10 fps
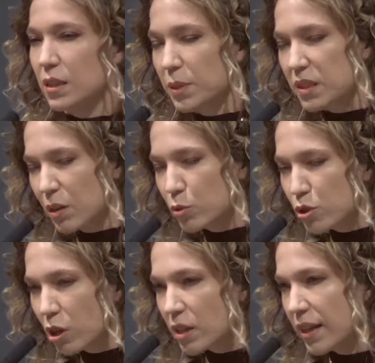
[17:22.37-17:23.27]
But I would
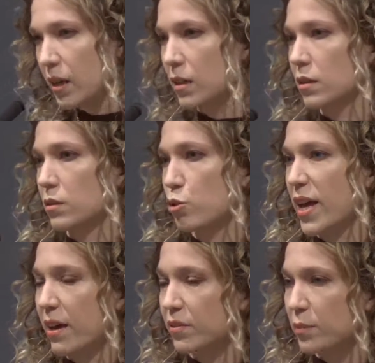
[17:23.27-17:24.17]
not like to
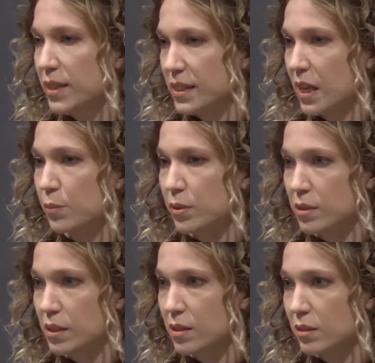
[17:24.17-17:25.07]
have them as
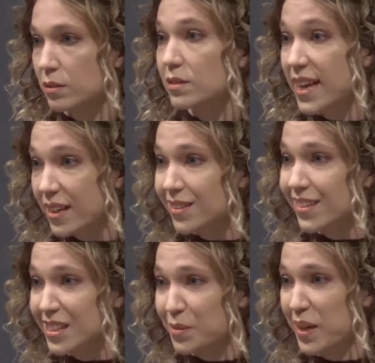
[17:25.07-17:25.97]
neighbors. That
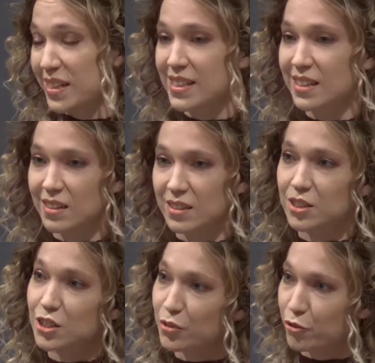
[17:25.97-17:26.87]
is basically
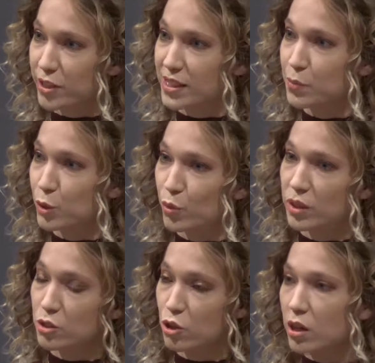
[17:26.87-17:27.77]
the difference
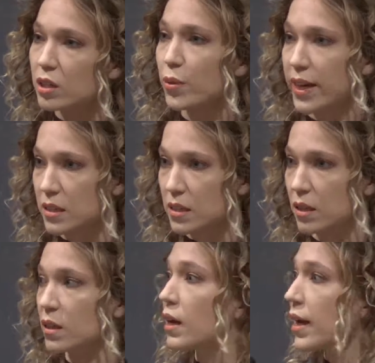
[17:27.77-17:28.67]
between
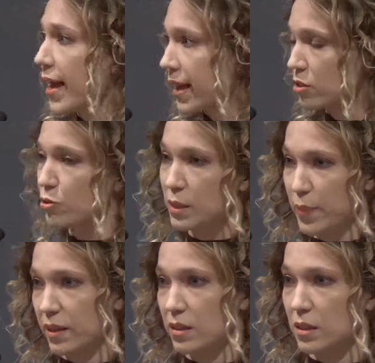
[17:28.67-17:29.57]
tolerating and
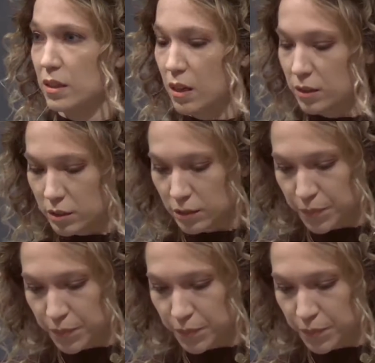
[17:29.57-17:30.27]
respecting the other.